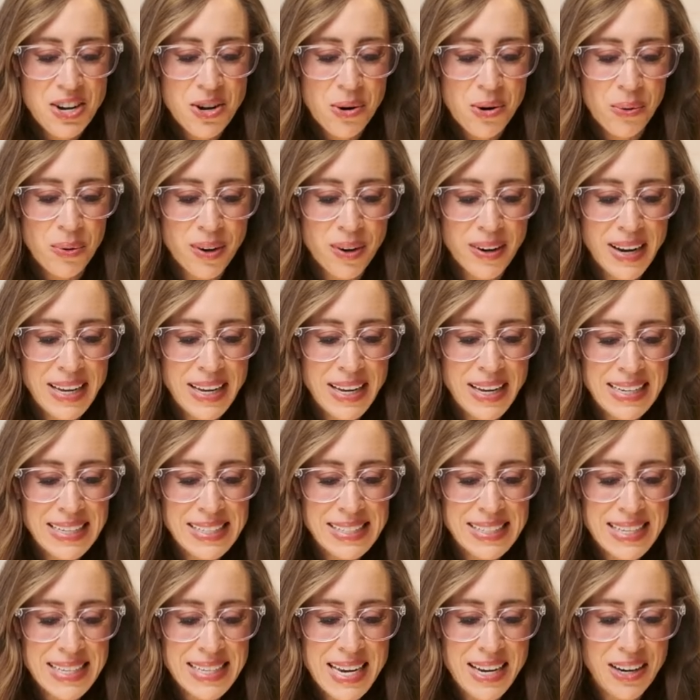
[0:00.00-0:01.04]
Norin
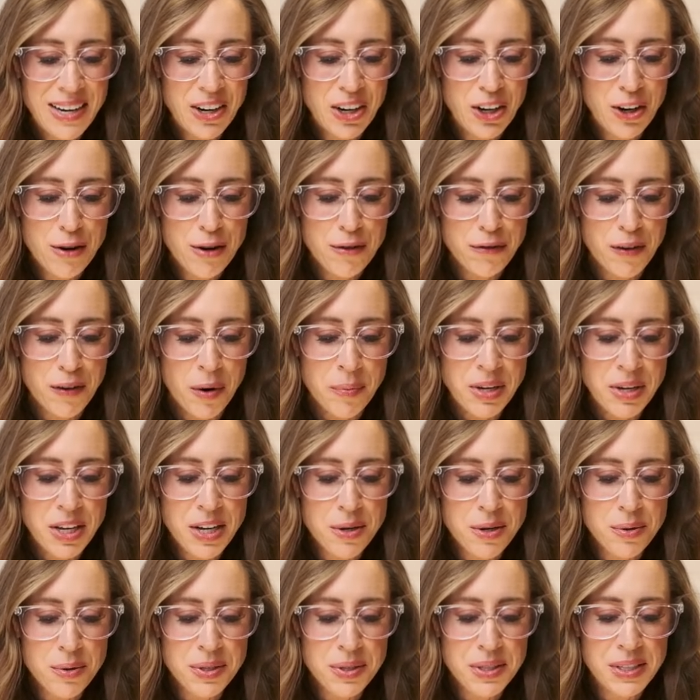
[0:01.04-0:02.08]
is here from
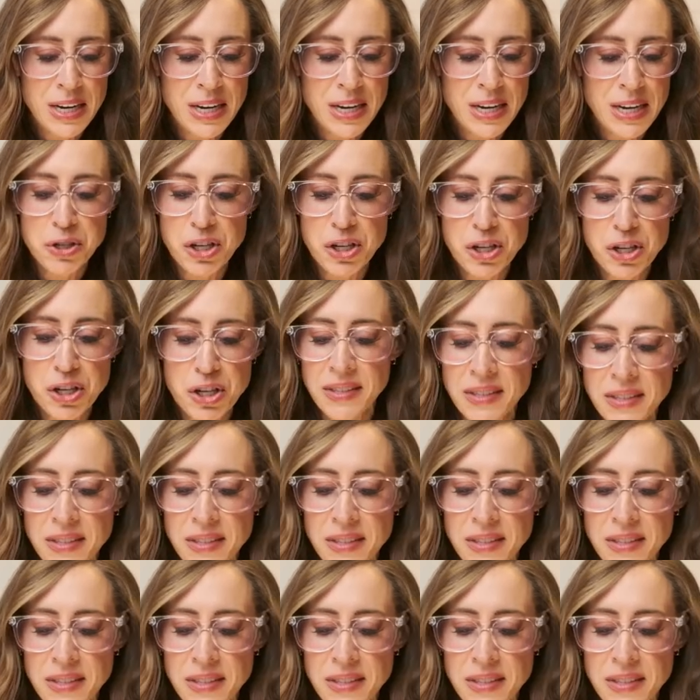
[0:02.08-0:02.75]
Houston. Michelle